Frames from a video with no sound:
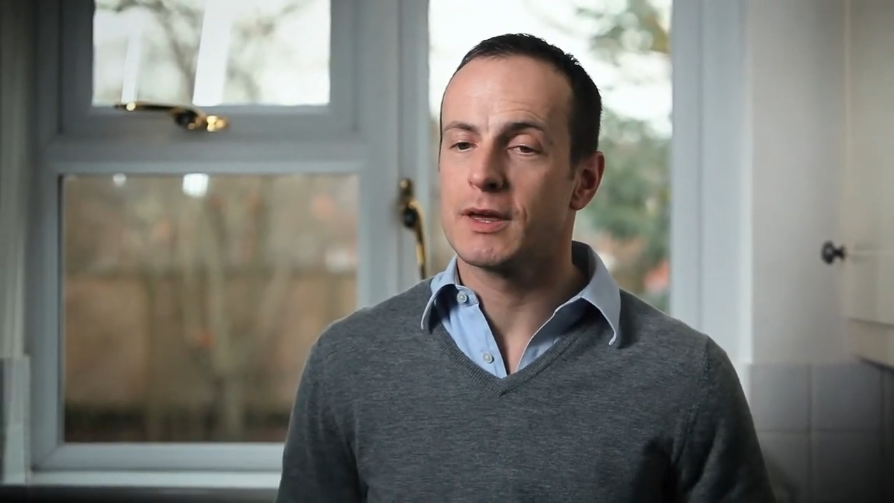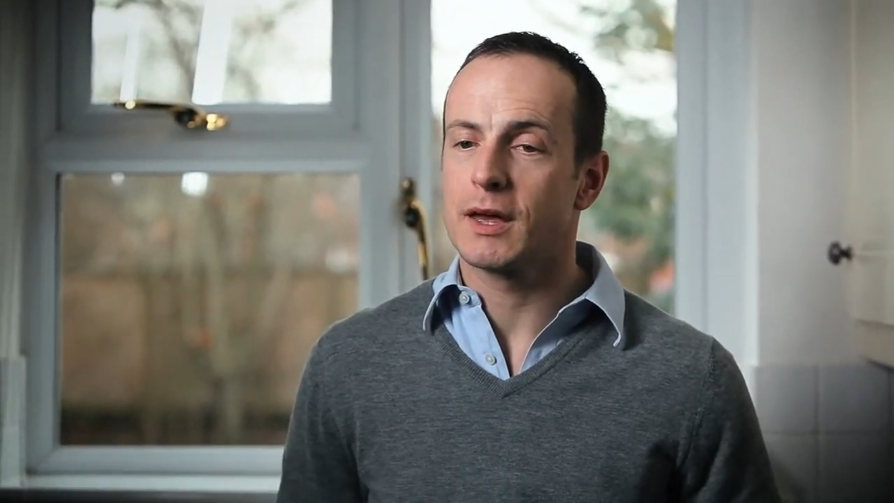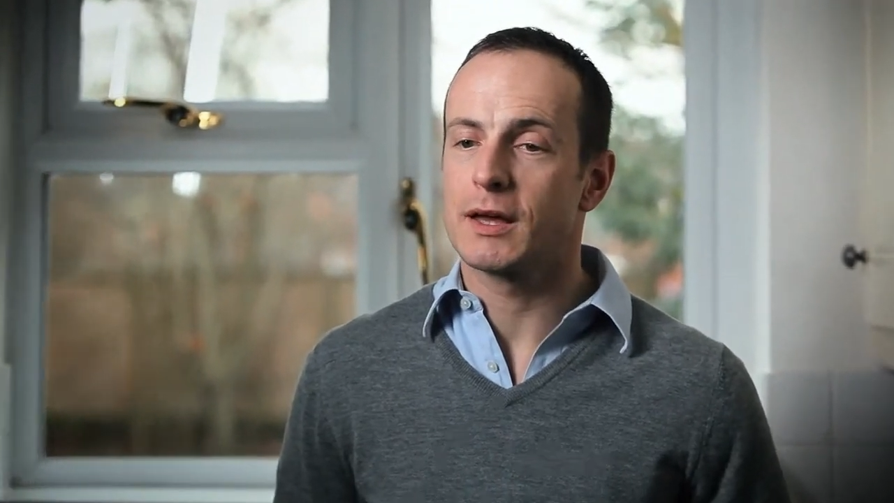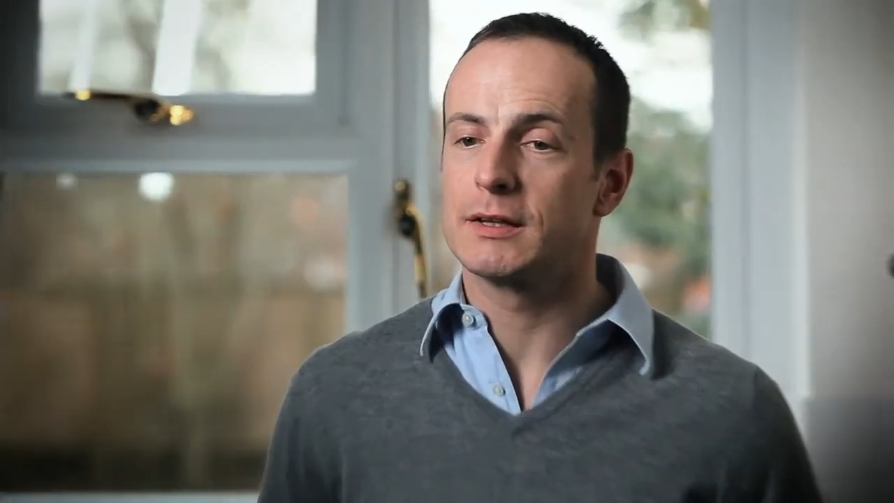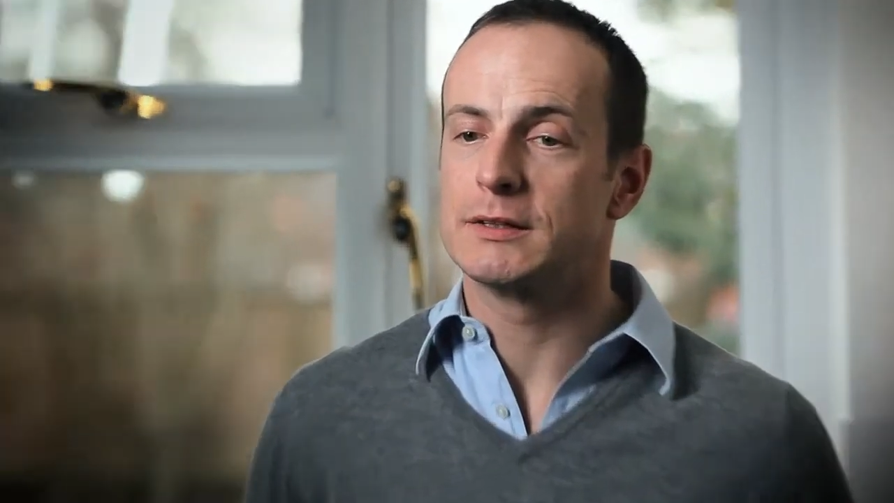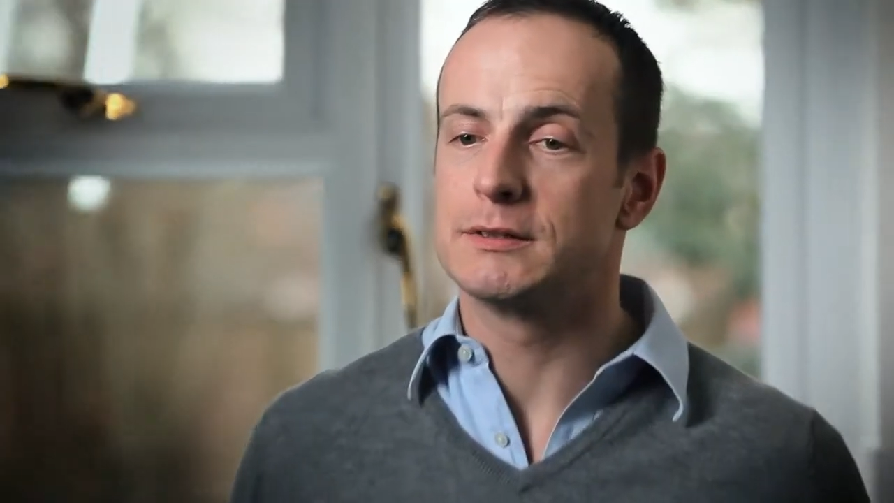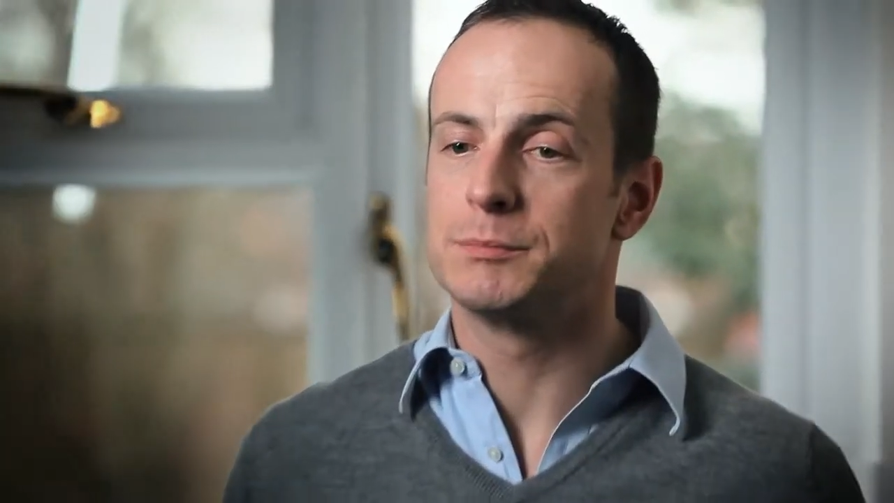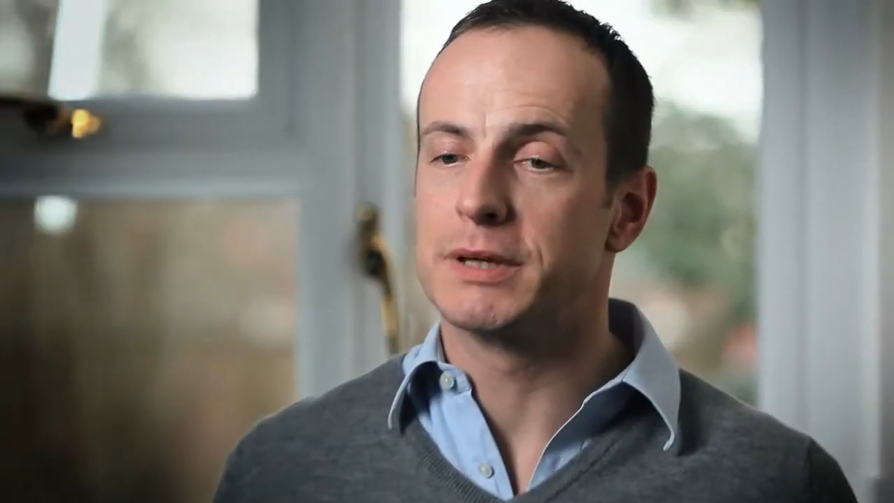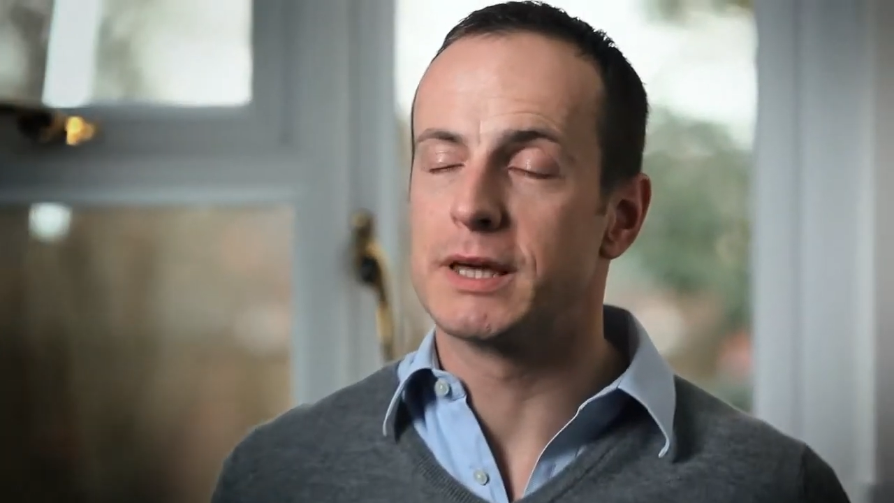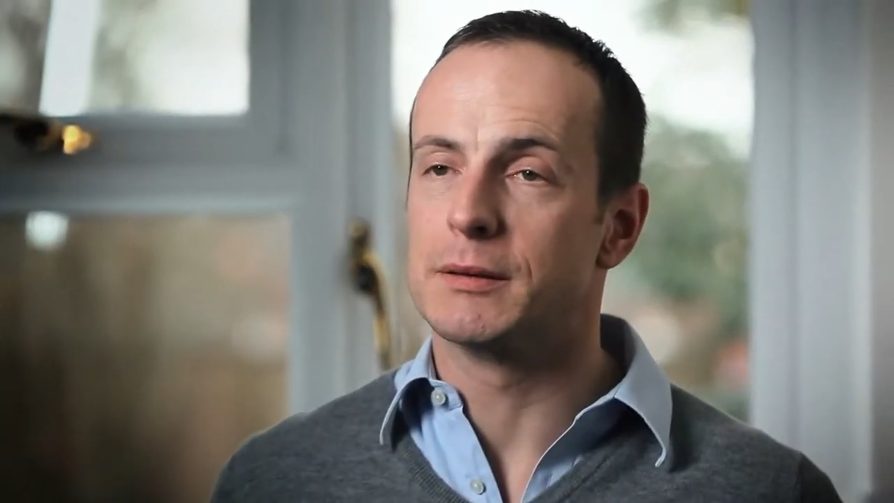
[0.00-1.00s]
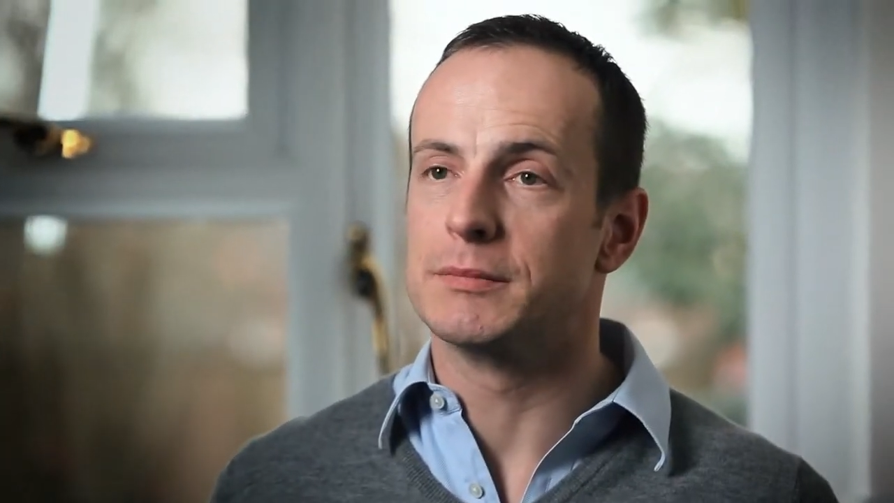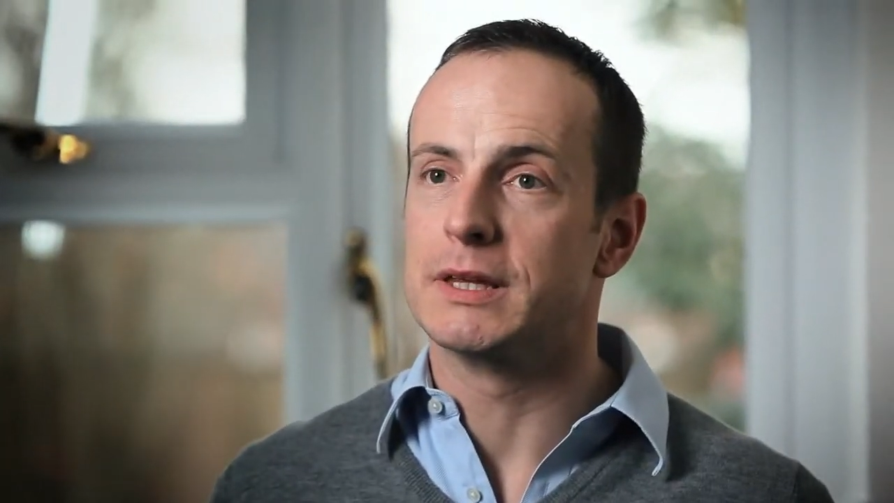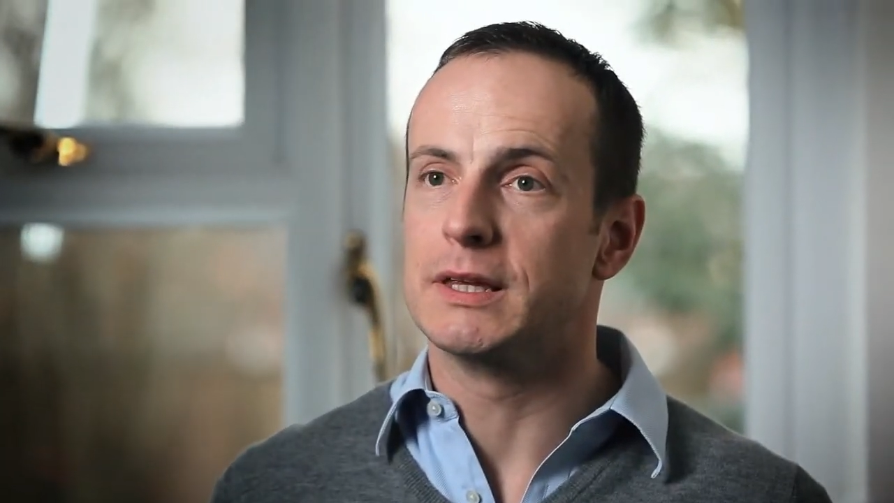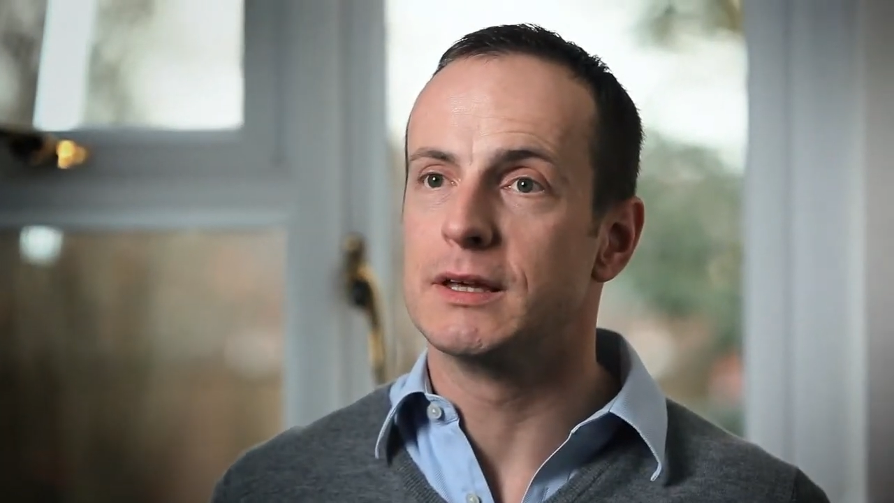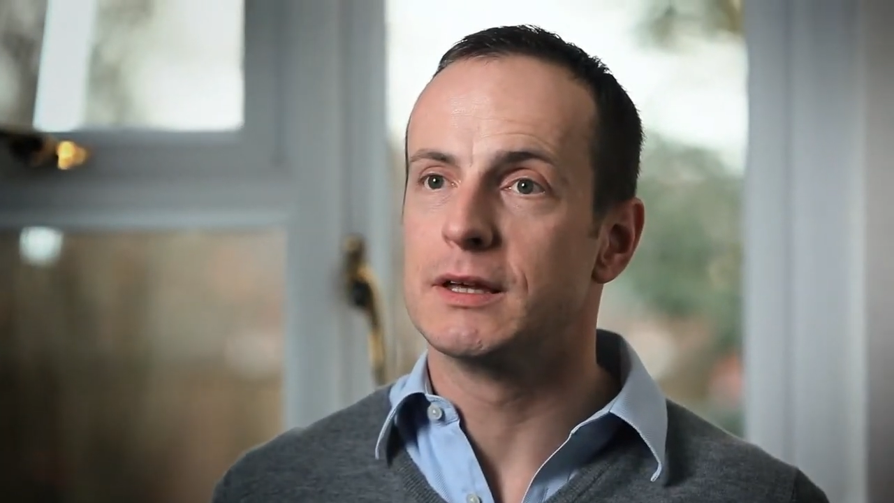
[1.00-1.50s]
and became the